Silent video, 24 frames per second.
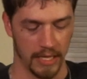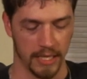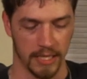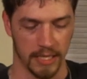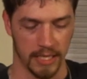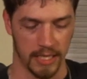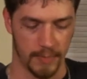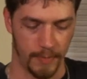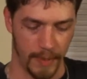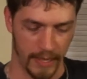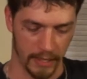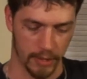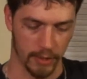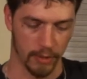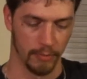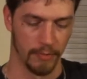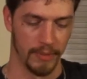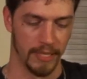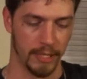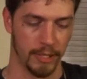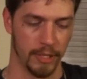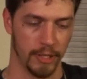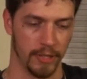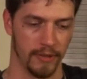special
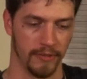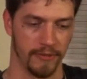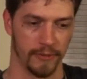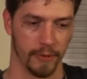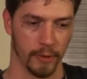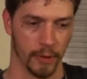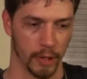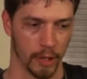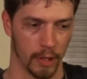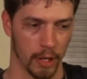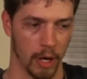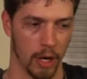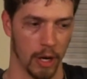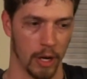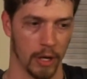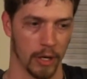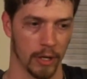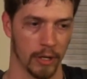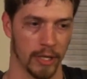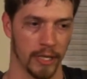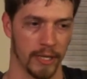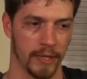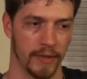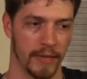mention for a
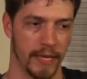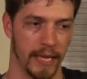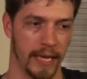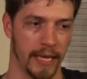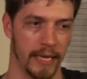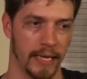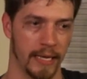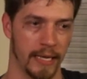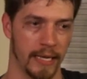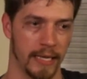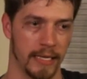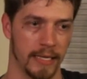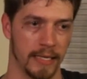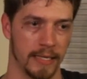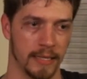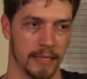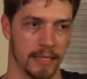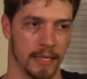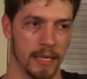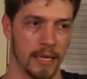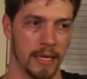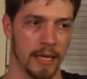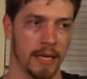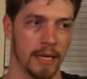card that
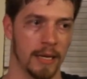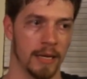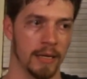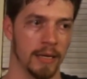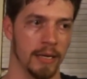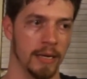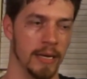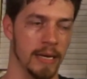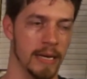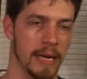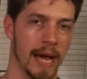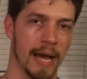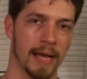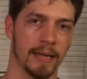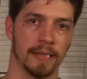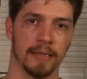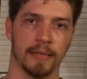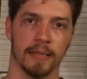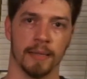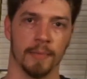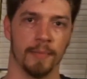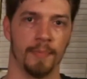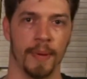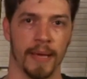is
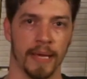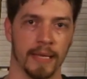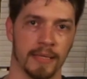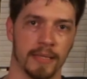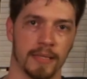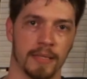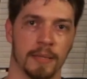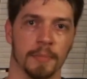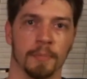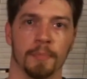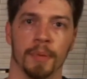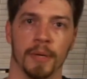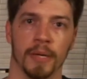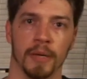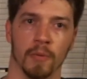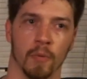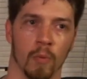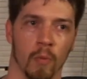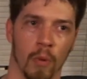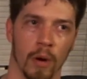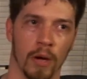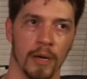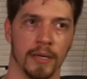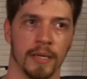not the best, but
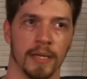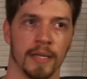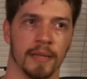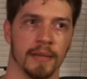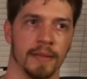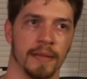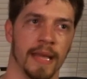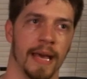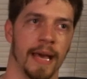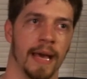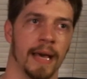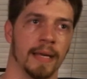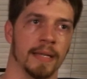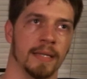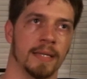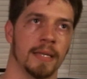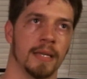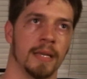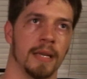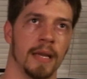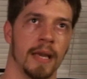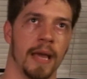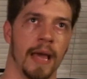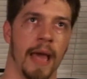one
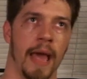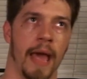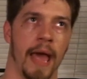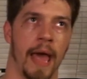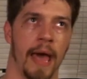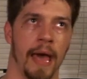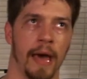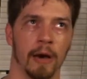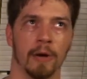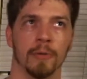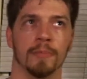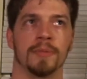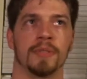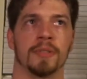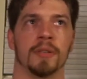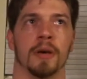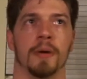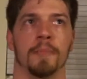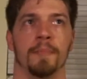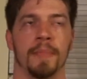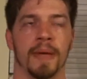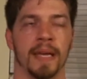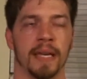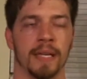that helps
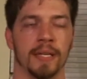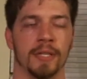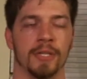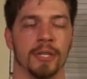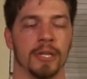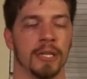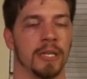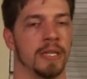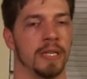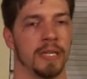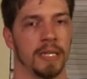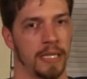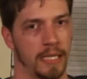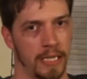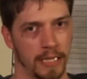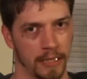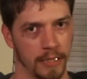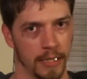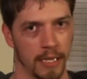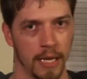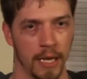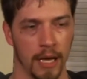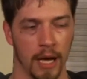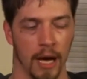a mage in
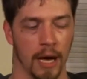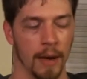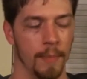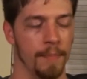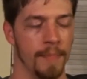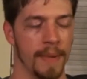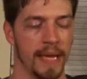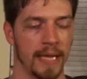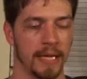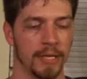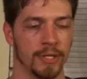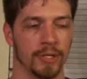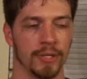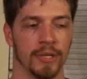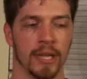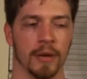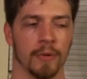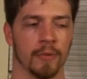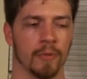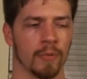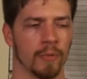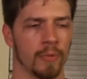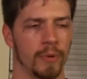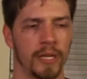need. A mage
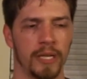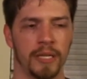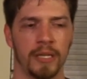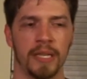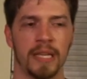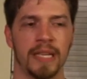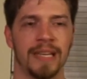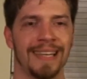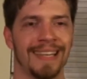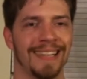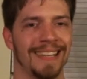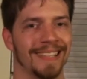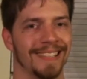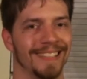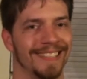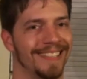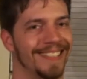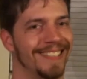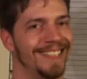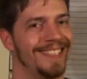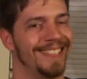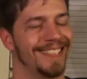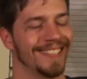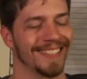that really
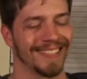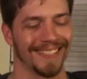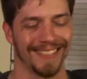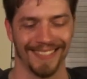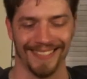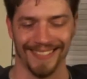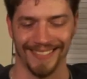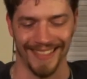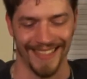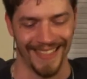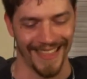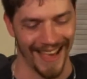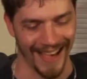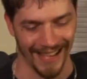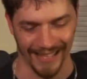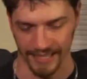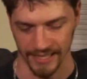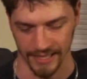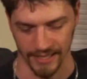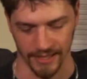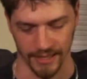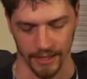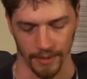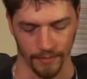needed just
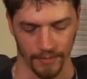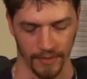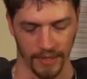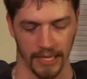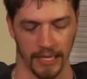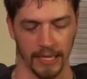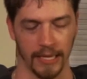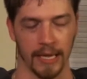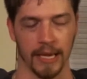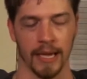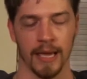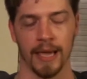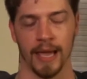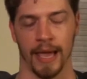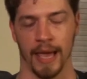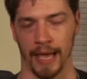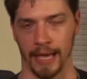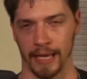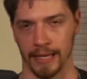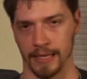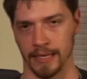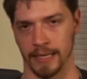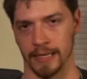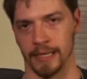that something,
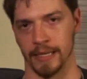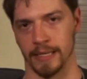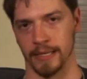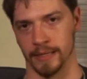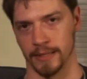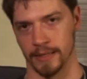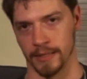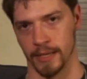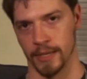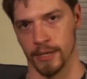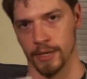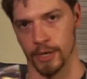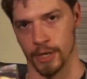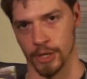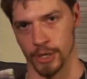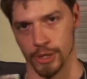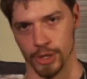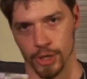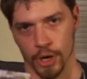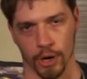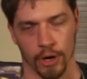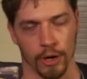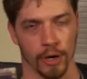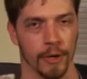and it is
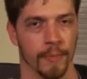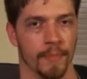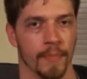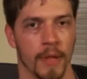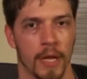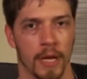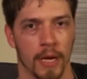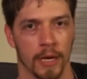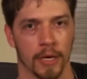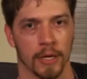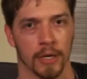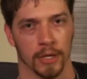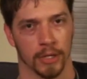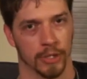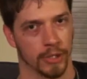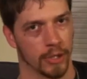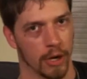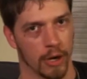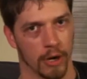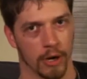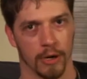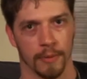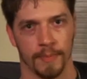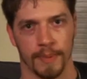Kajara.
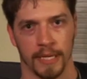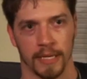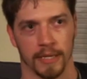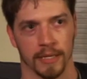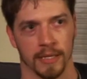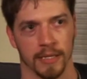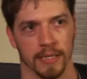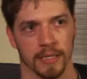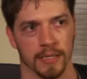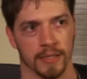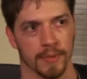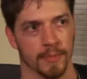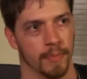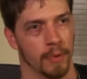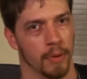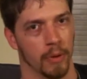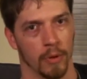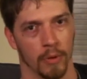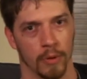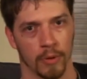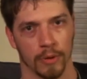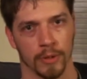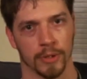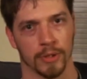Kajara, because
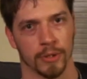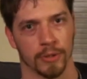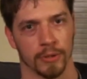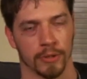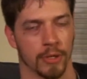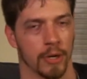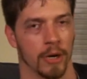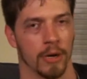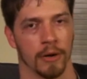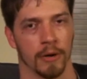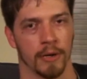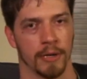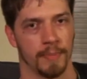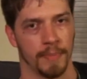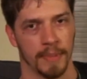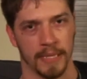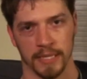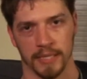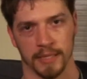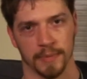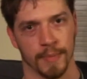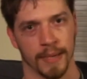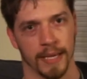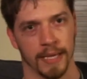poor Jotari
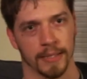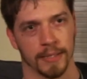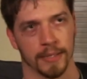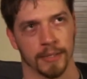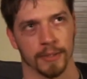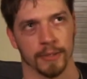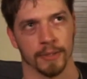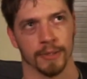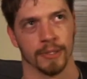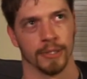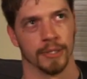Beastmaster